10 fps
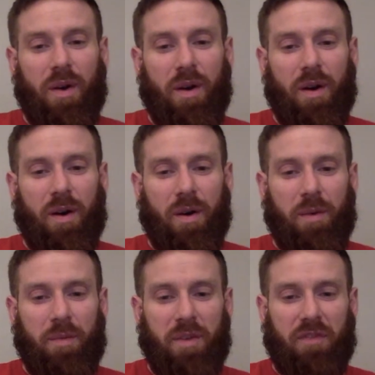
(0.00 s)
So
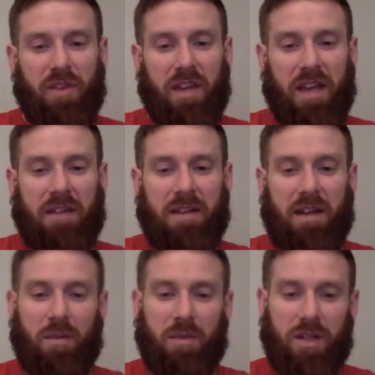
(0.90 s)
um, if it came down
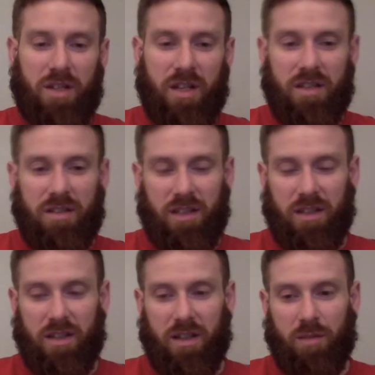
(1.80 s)
on my chest, I
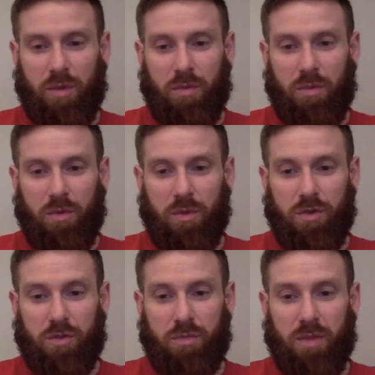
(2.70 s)
think I probably would have
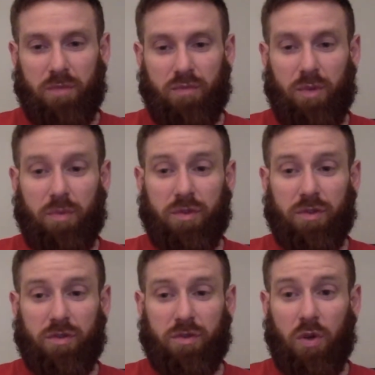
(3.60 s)
just been proper
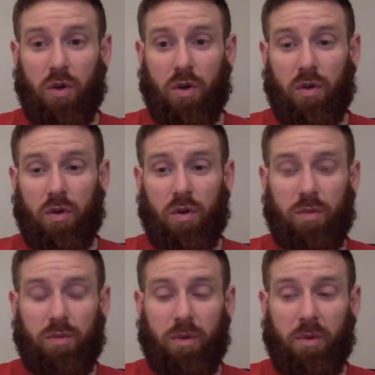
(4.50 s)
stuck, or
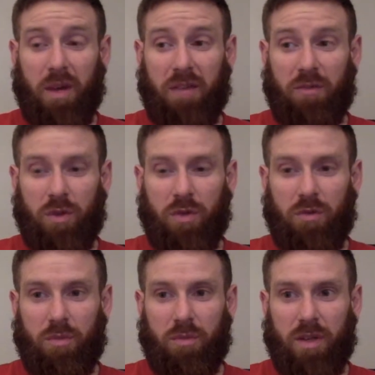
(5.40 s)
I would have had to have
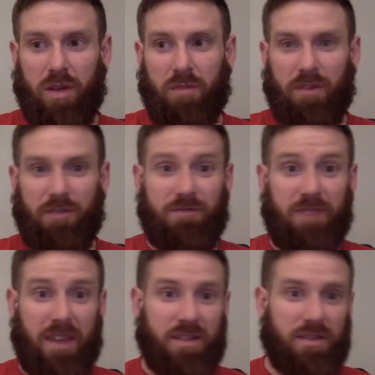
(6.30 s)
dumped it on my
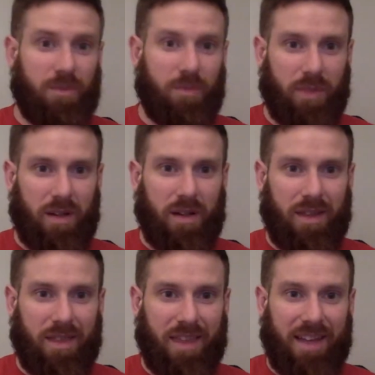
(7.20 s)
face, something
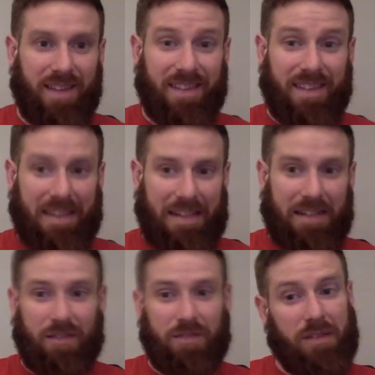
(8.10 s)
like that, to get
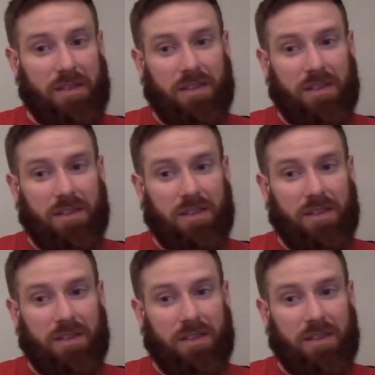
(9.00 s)
out of it.